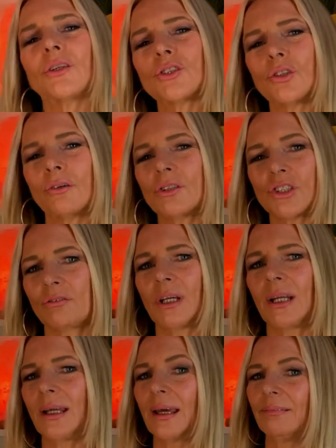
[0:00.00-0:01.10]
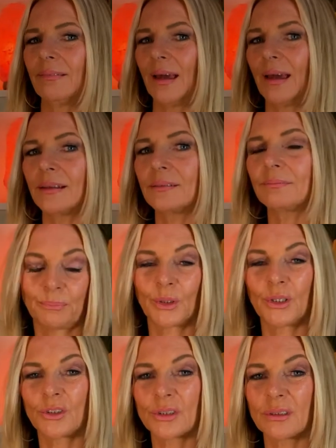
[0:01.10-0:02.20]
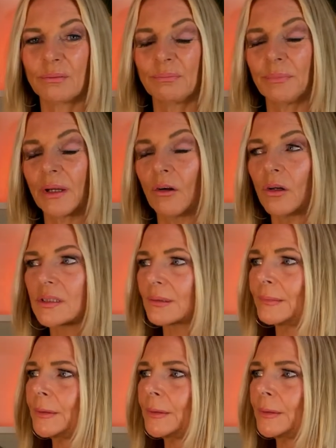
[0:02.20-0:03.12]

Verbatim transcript: The story should really end there, but it doesn't, because